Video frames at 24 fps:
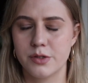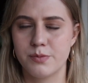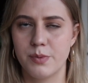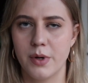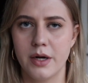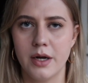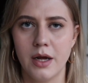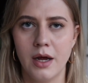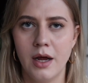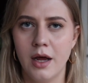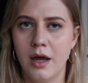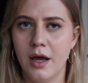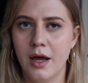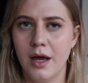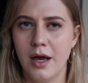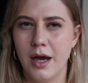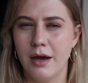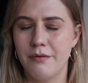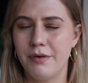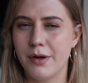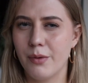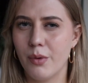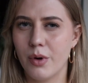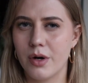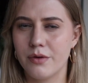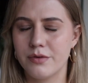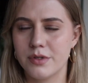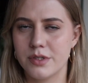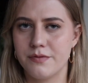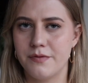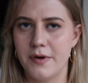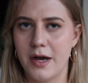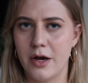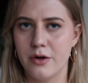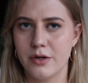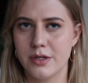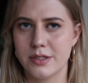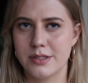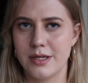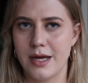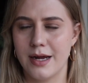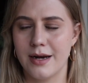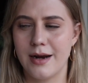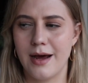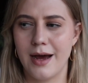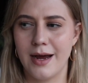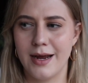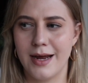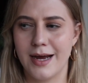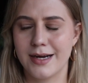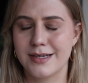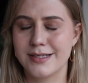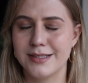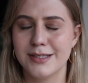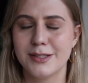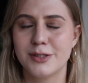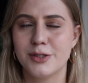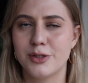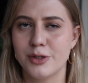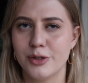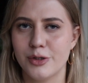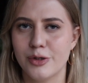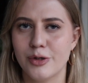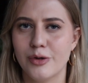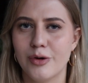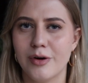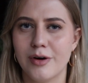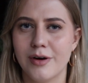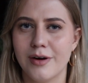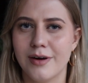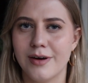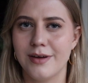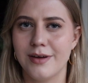But I think what I've just found is that I actually do